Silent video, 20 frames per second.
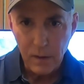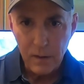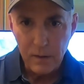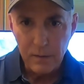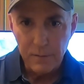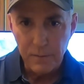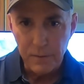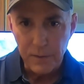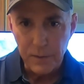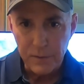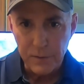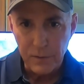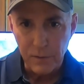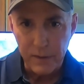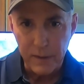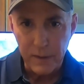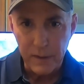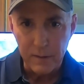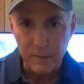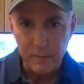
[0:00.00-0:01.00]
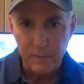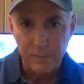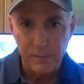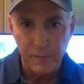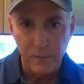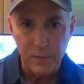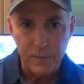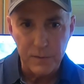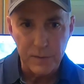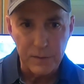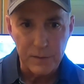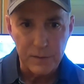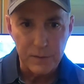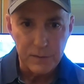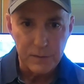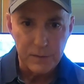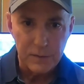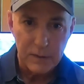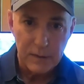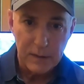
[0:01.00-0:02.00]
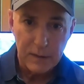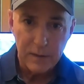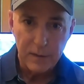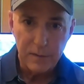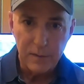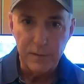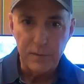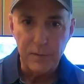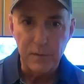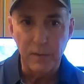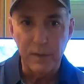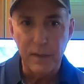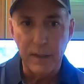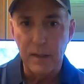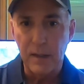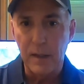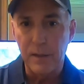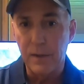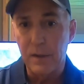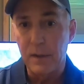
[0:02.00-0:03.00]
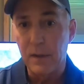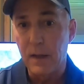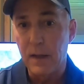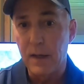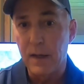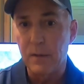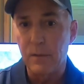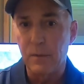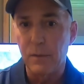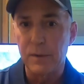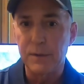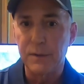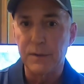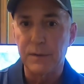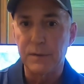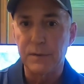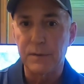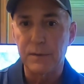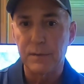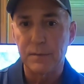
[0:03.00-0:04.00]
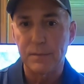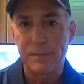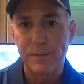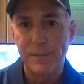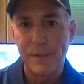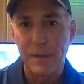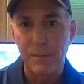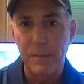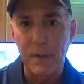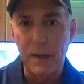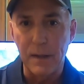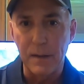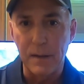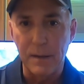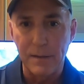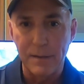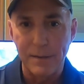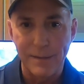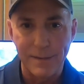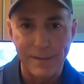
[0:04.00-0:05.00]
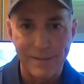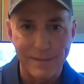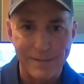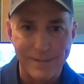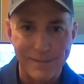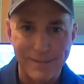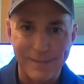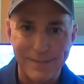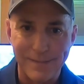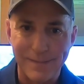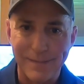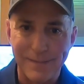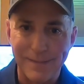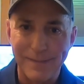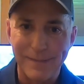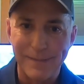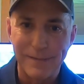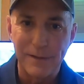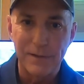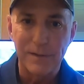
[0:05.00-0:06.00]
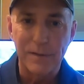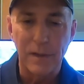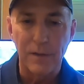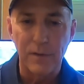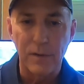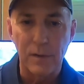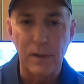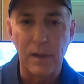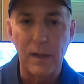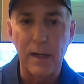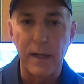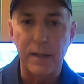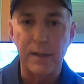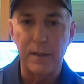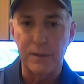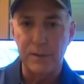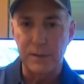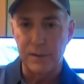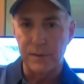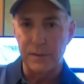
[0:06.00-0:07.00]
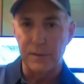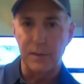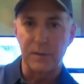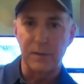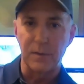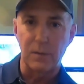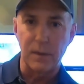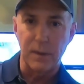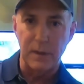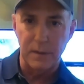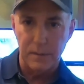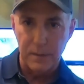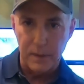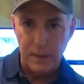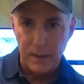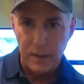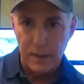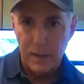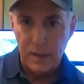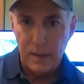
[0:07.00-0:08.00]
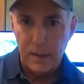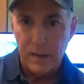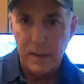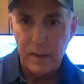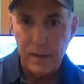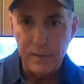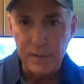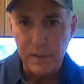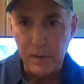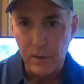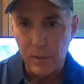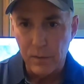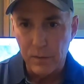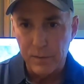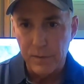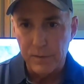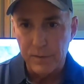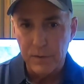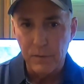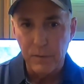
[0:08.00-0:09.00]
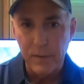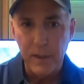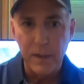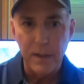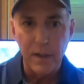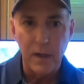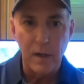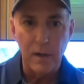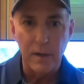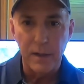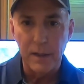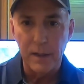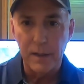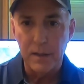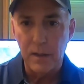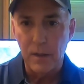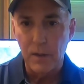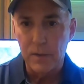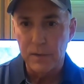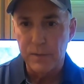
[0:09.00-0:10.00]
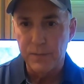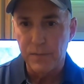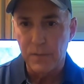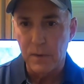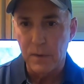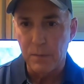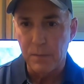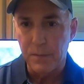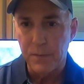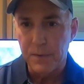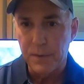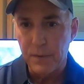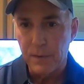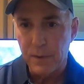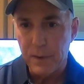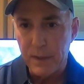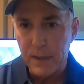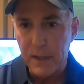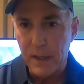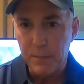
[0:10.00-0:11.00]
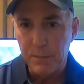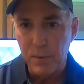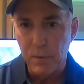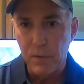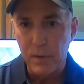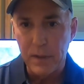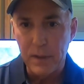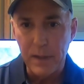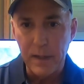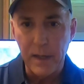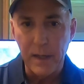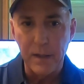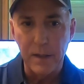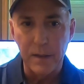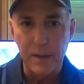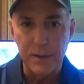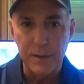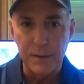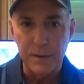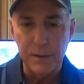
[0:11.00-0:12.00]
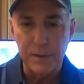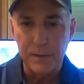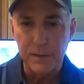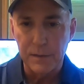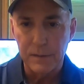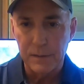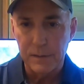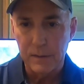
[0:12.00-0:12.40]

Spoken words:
for the screen versus the screen on the 9, which is about just under 9 inches this way. And so the screen area goes from 38.8 inches